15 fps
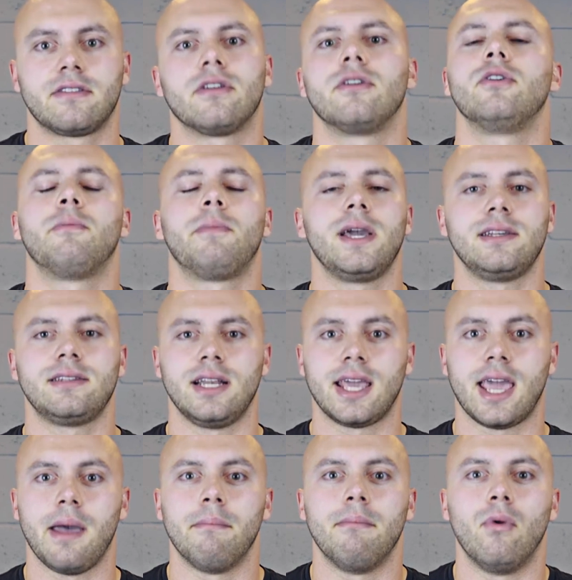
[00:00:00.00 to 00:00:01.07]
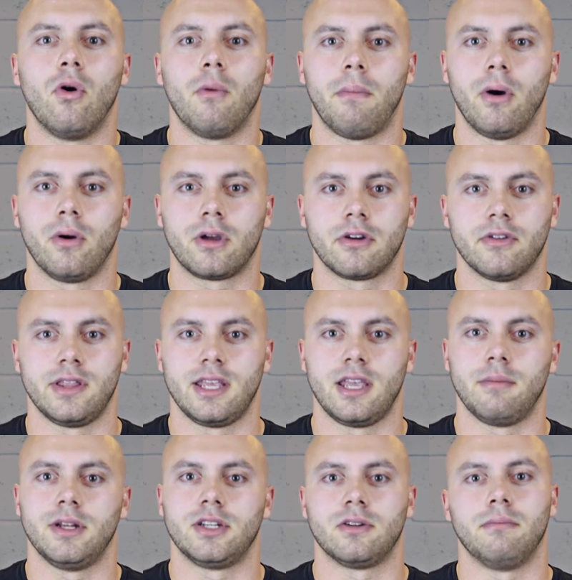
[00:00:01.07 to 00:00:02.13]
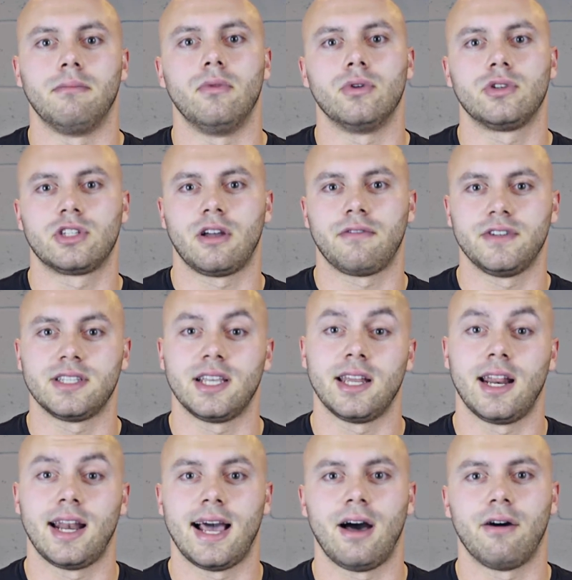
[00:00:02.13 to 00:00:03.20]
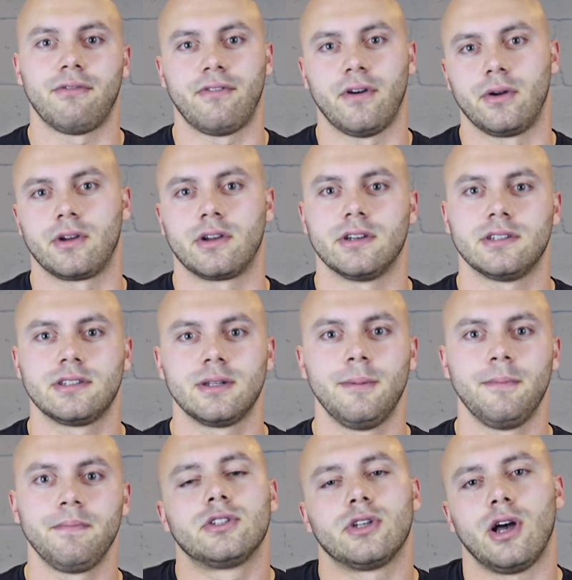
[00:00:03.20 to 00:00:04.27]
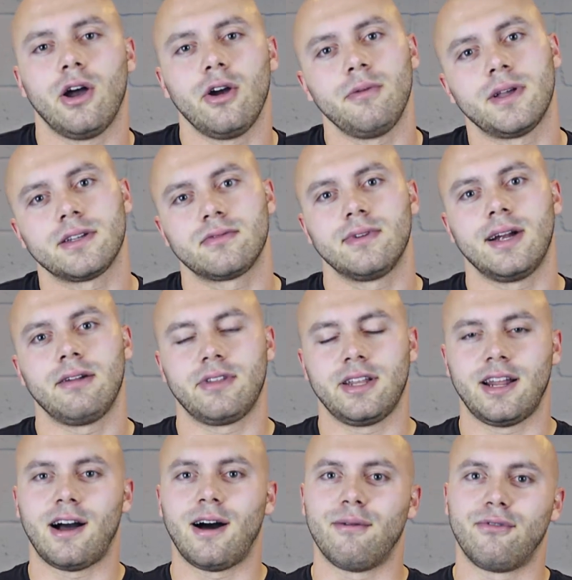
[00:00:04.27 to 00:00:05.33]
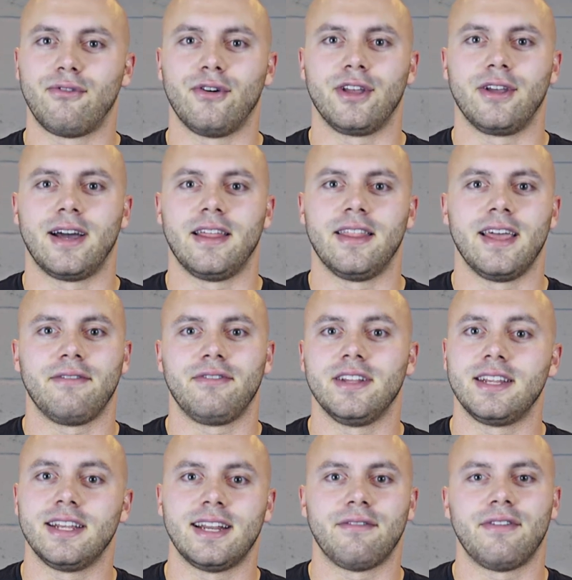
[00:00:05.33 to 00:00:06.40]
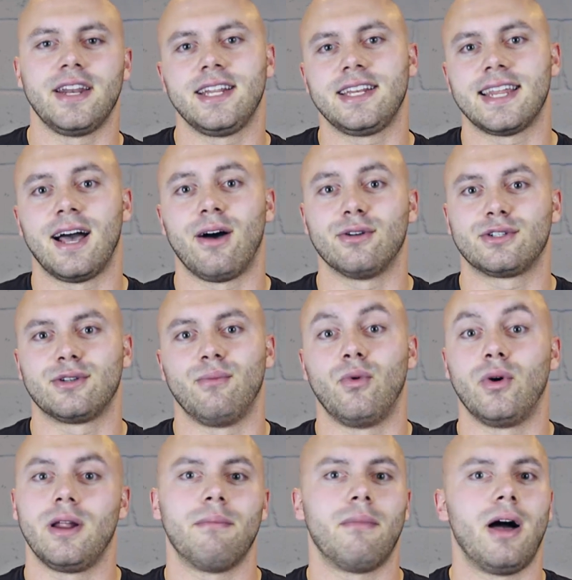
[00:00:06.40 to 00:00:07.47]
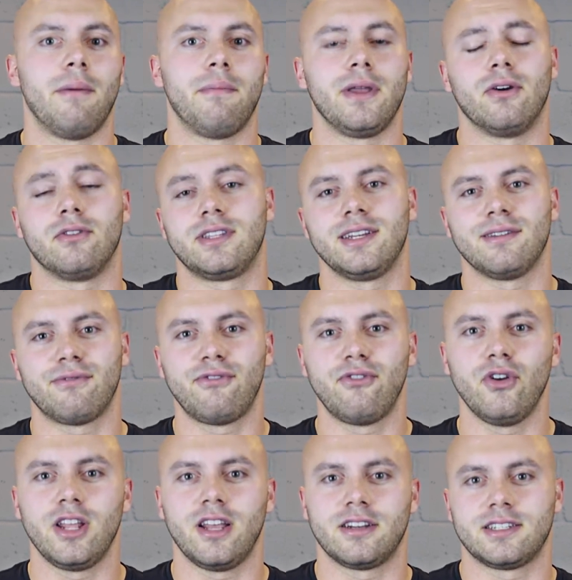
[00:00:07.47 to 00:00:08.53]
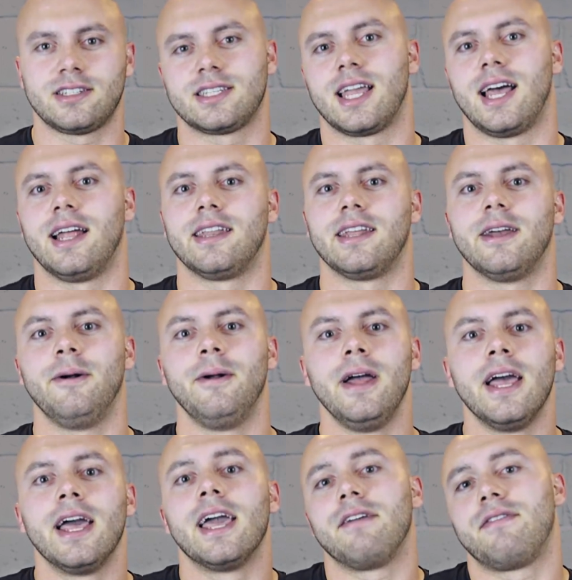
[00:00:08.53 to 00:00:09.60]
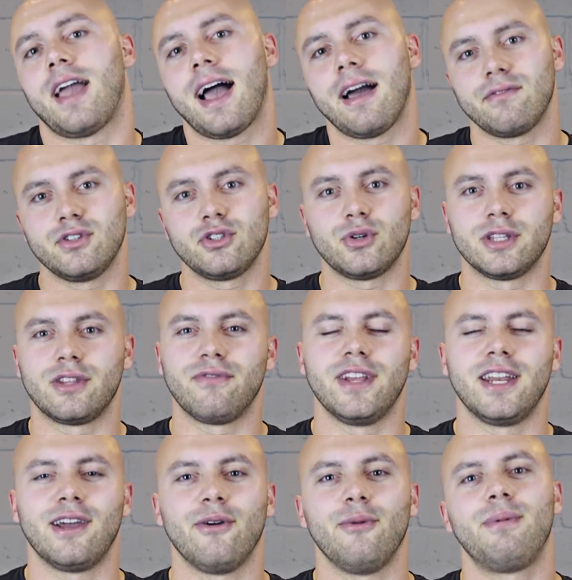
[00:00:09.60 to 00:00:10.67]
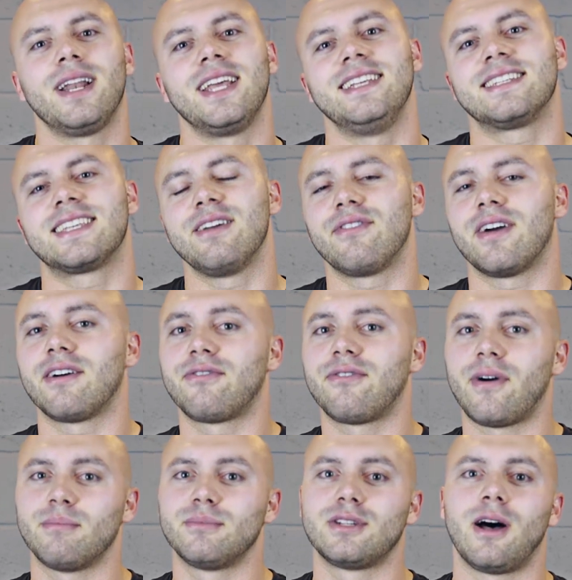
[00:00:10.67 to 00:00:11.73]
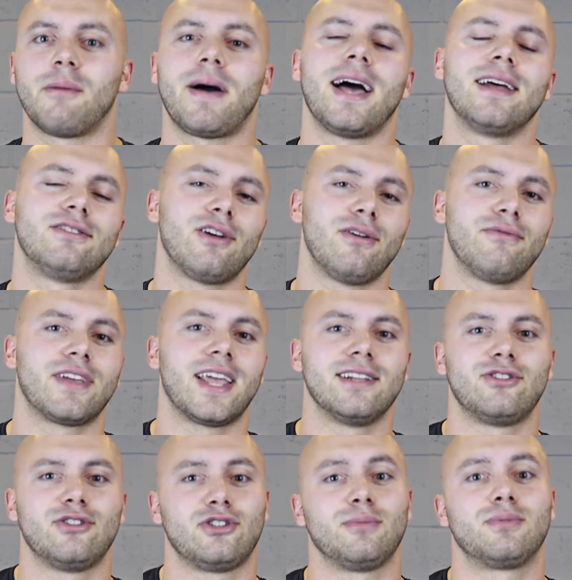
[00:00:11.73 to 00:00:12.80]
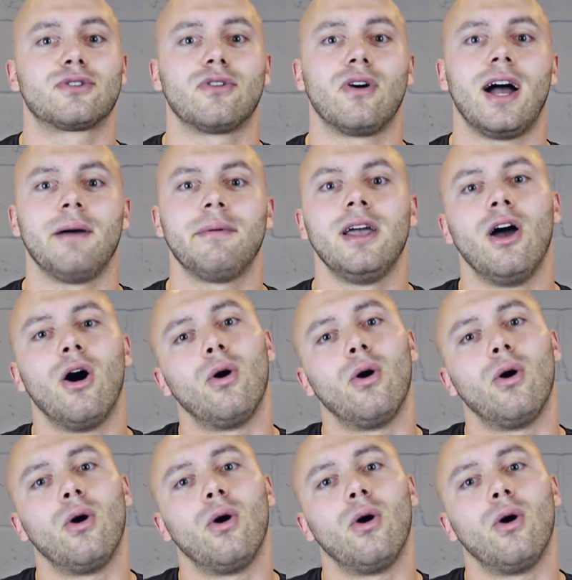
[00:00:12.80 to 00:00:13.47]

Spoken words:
So you're basically getting more bokeh in the image and more stuff is in and out of focus. So I hope that's rounded it up for you out there. If you did have any doubts on what it might be or didn't fully understand it, if you have enjoyed the video, please give it a thumbs up and don't forget to subscribe.